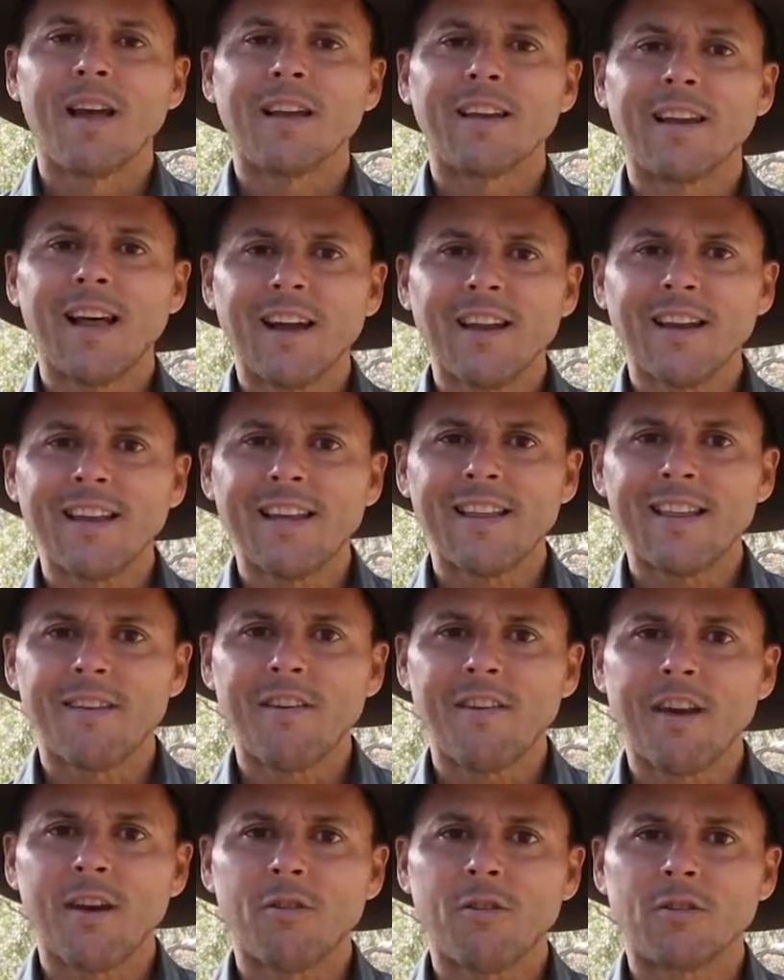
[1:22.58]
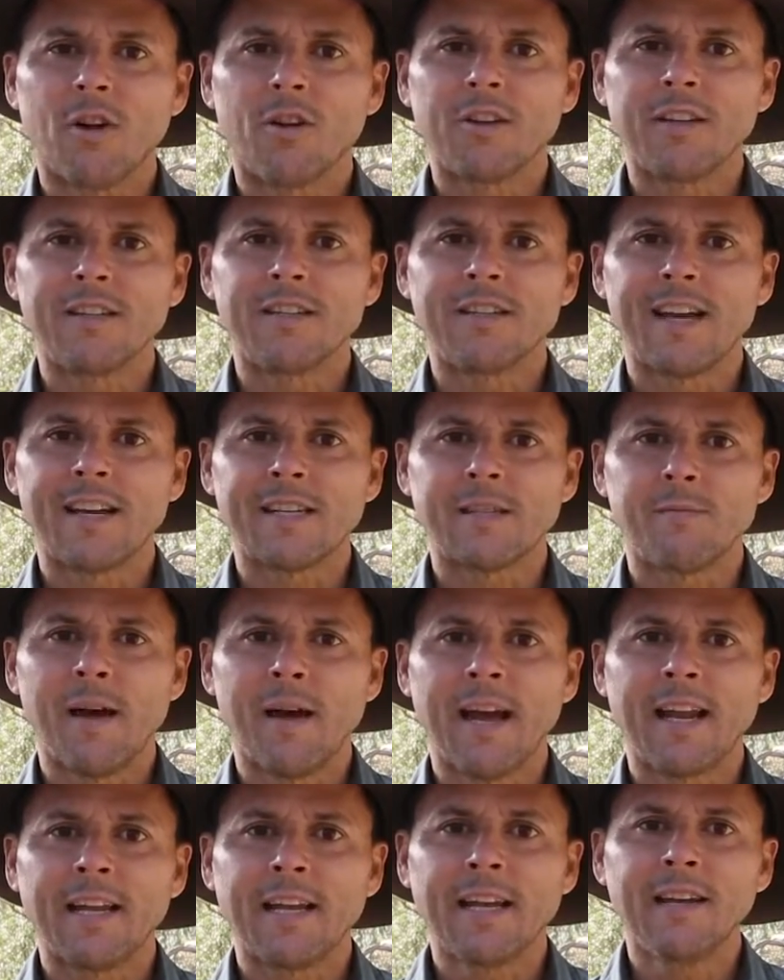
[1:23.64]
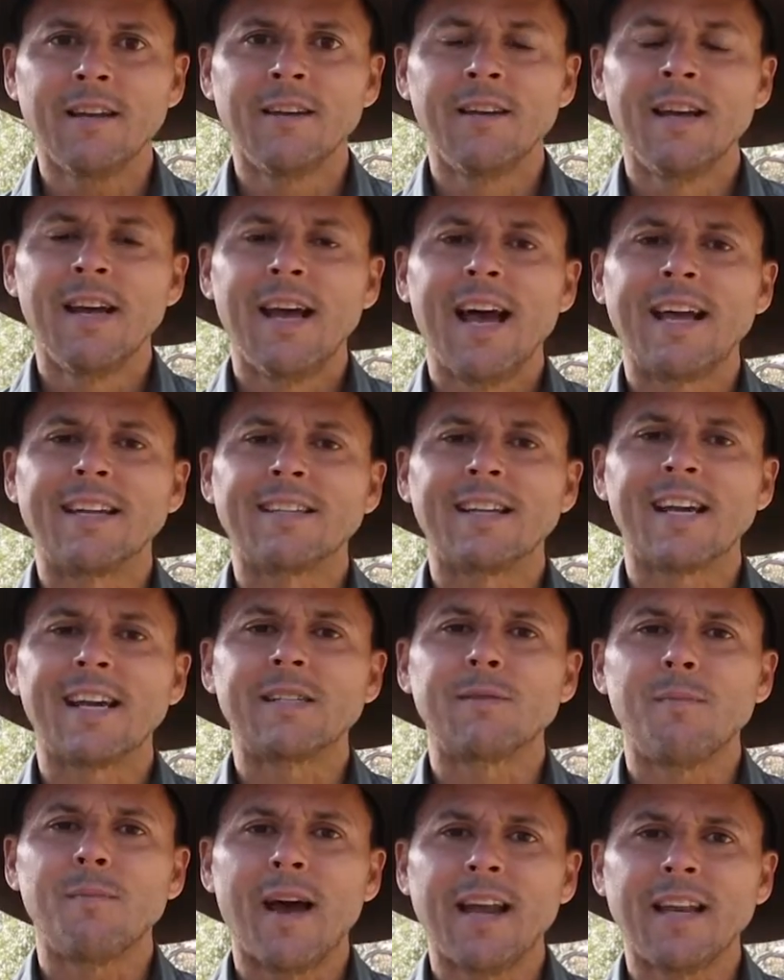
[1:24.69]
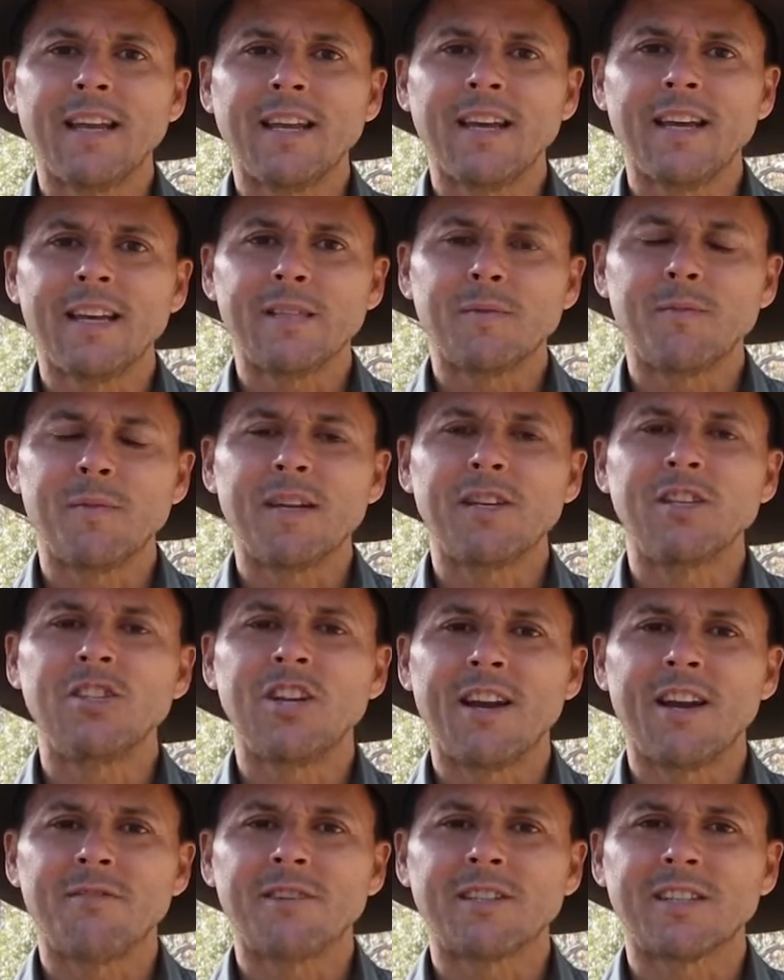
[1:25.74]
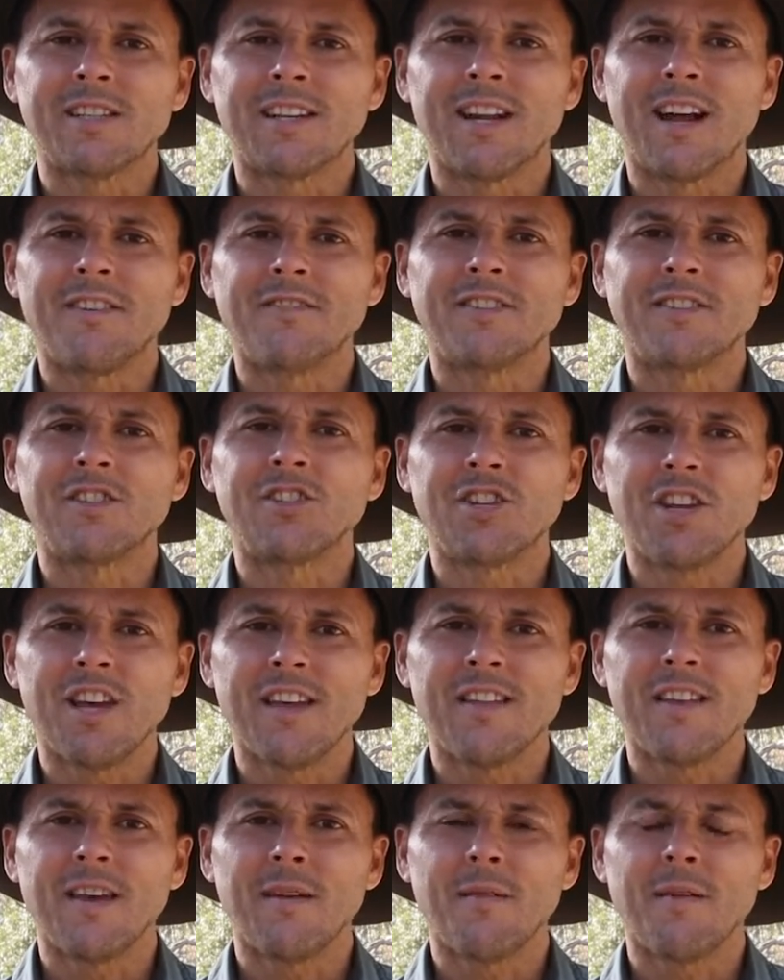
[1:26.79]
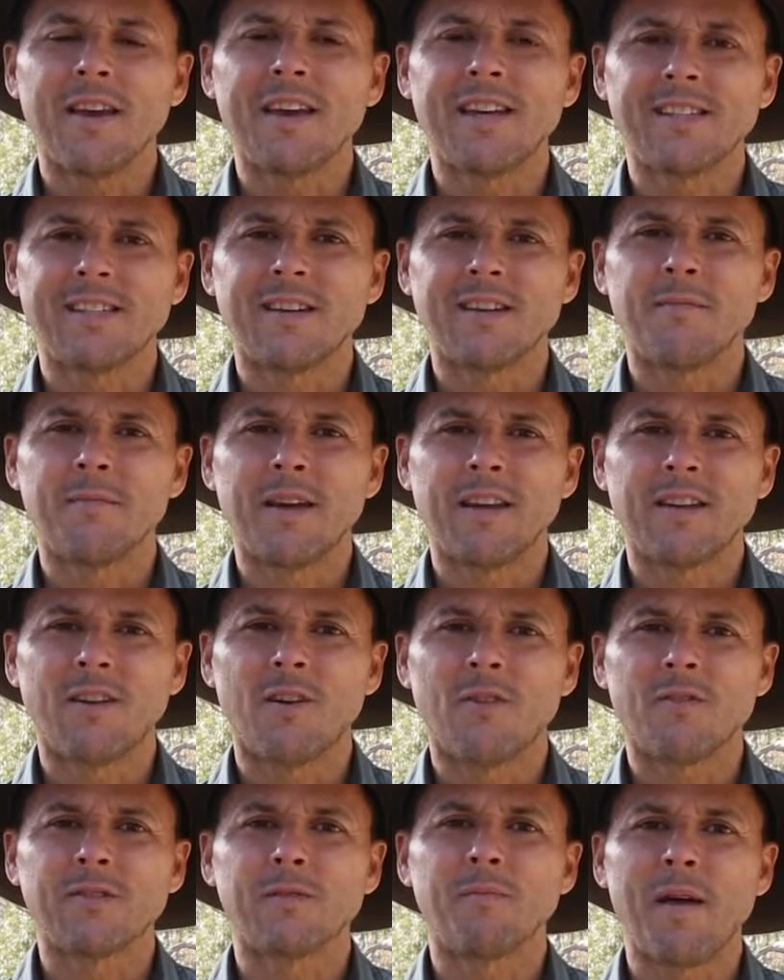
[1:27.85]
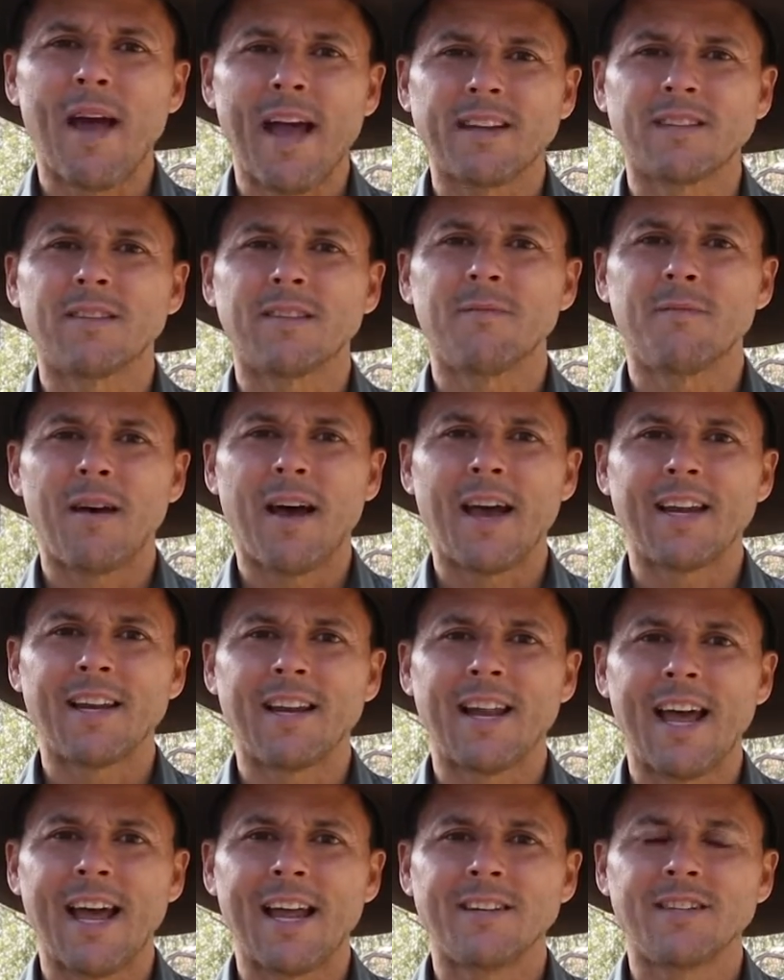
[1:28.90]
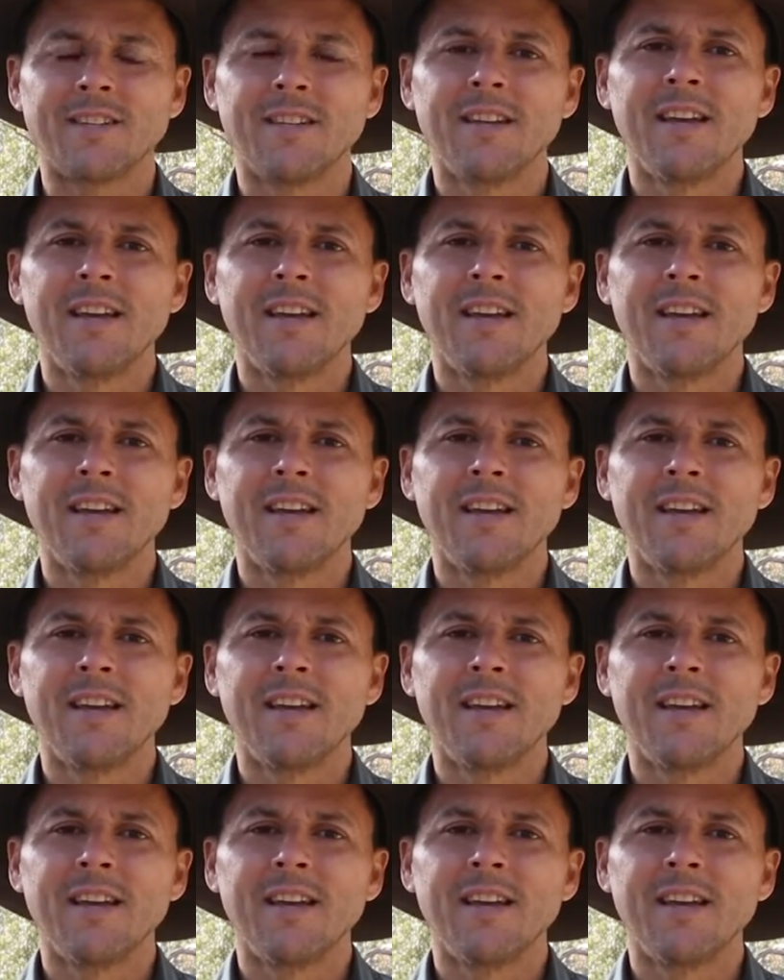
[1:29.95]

Luckily they've held on in Tasmania and Tasmania has been generous enough to share their Eastern Bettongs back to the mainland.